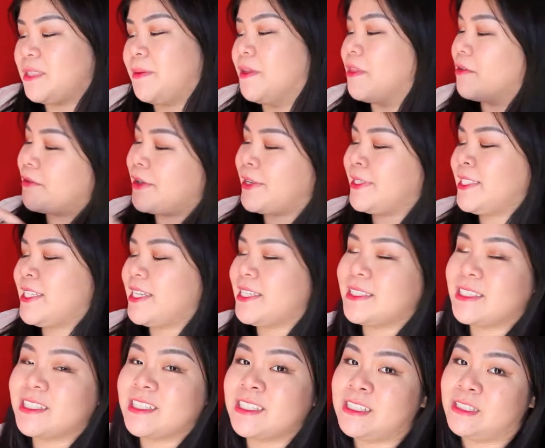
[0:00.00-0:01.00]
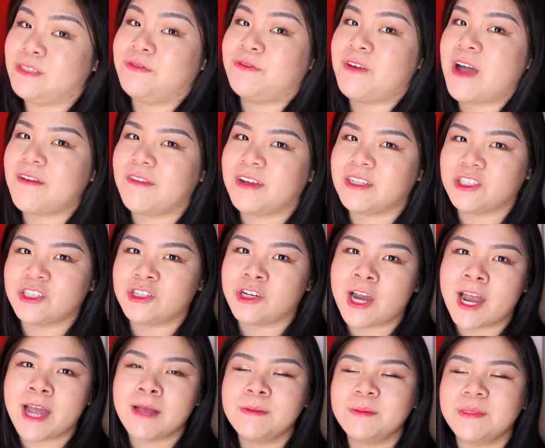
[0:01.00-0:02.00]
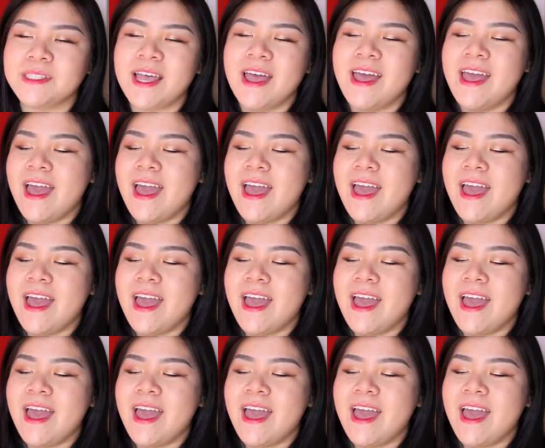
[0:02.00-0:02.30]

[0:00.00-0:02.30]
But the reason is because it's 500 grams